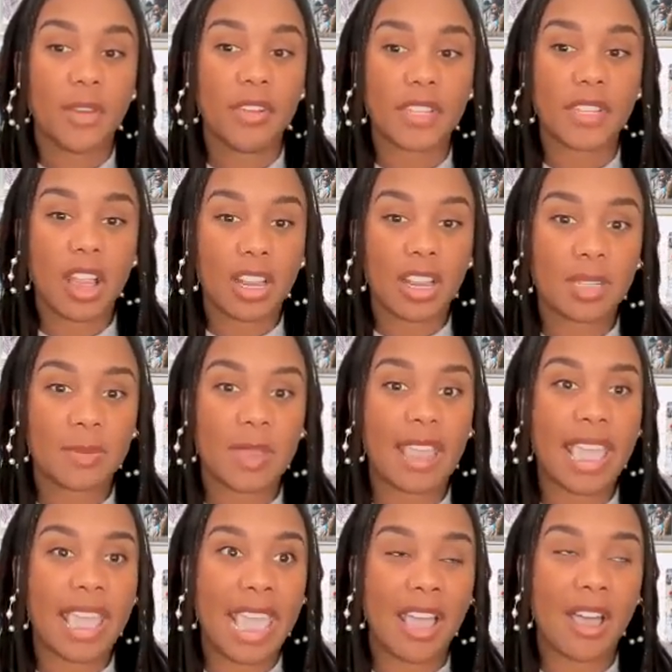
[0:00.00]
talked
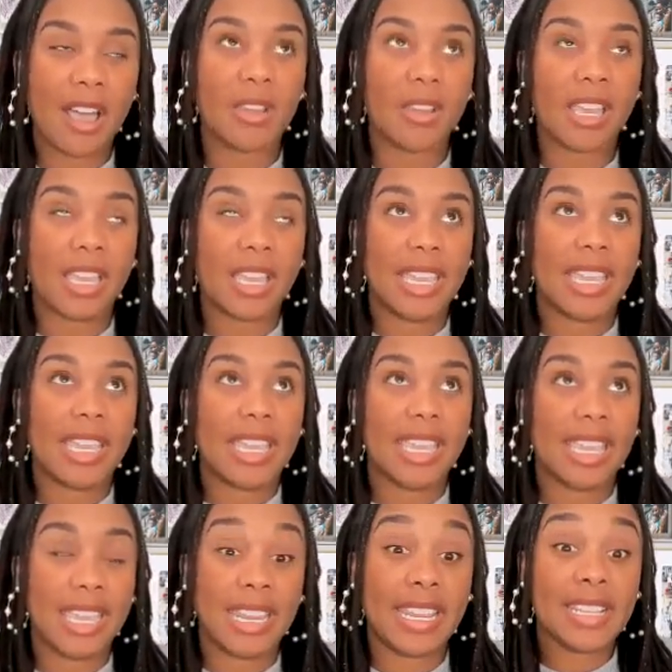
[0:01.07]
about how
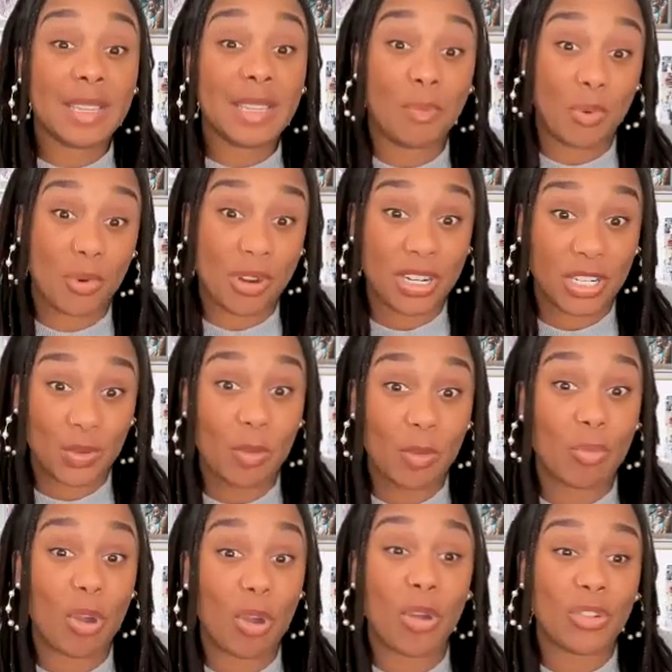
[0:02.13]
it is important to
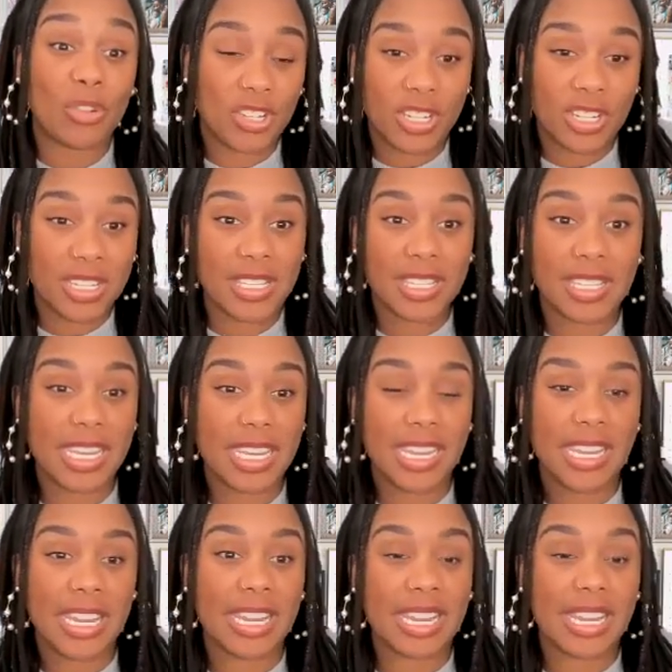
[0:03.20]
approach Gen
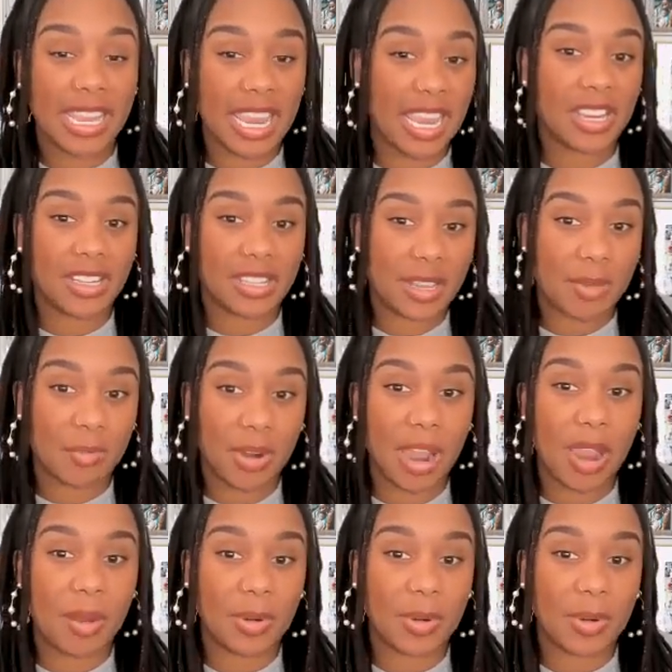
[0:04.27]
Z and engage them
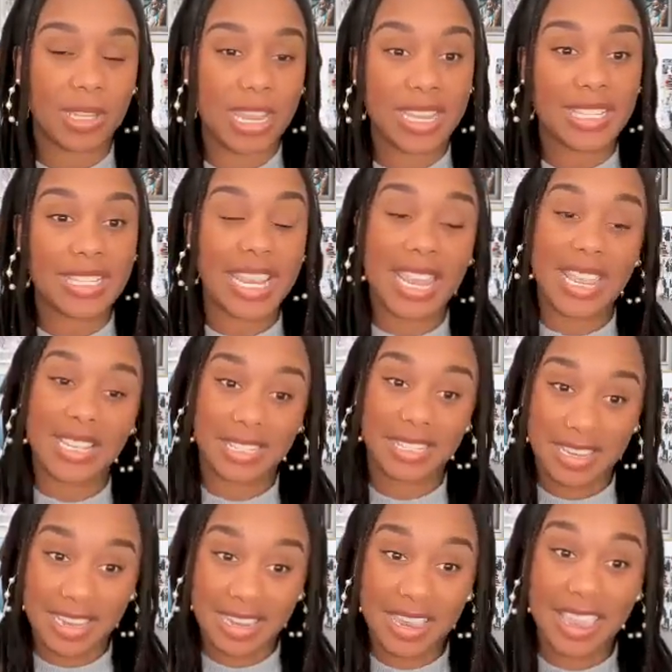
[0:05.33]
properly. And
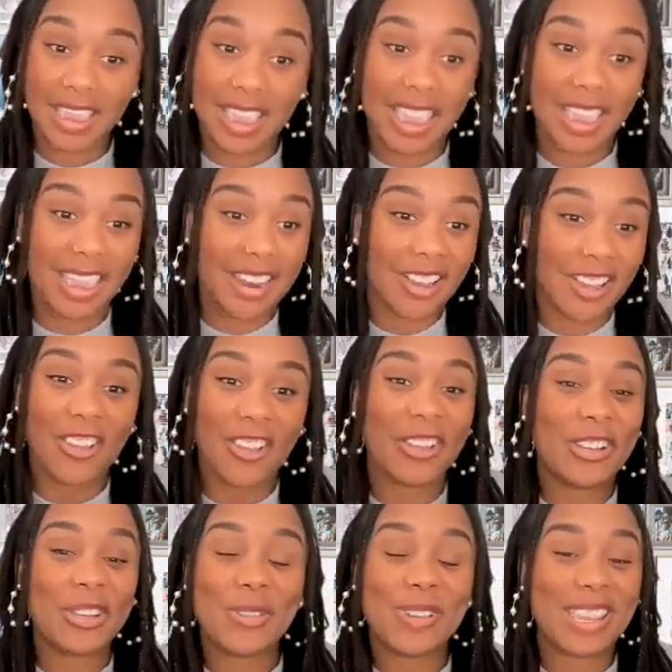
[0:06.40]
Stanley, I got to call
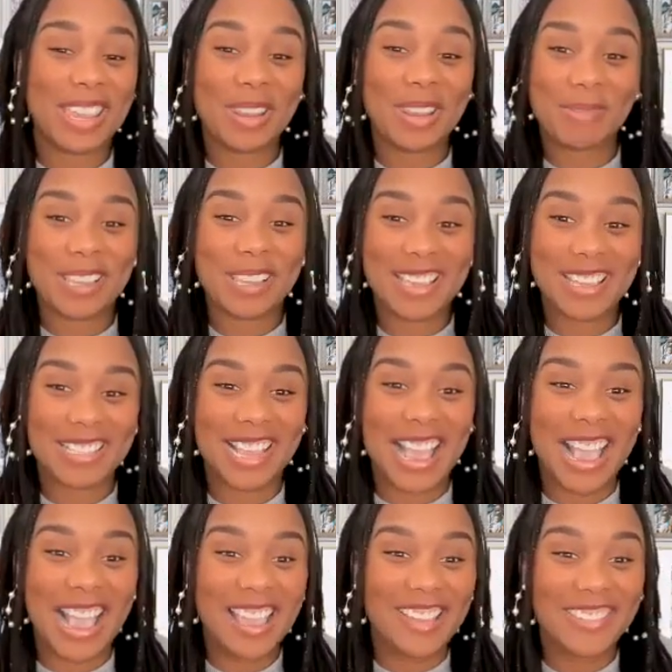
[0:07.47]
on you again, because
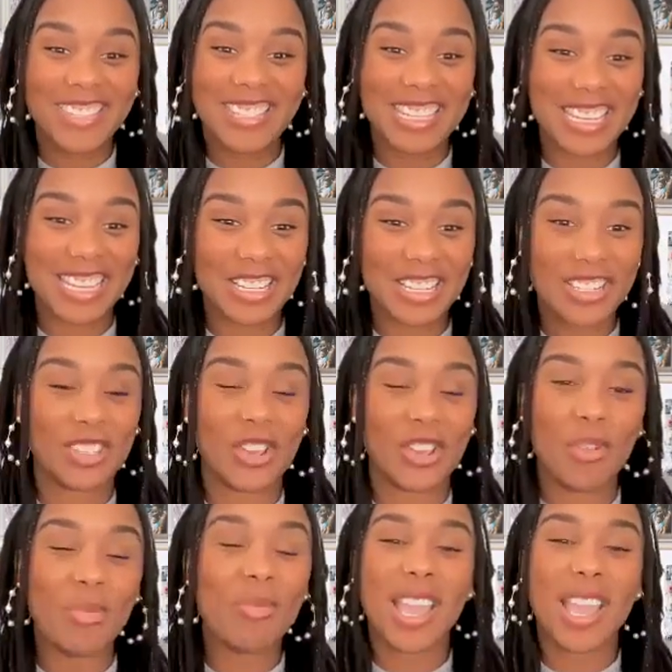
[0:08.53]
I've seen
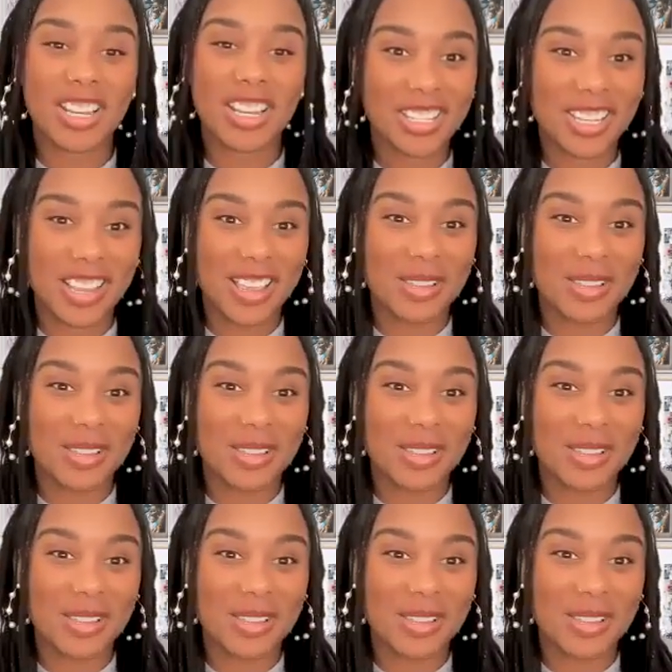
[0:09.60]
so much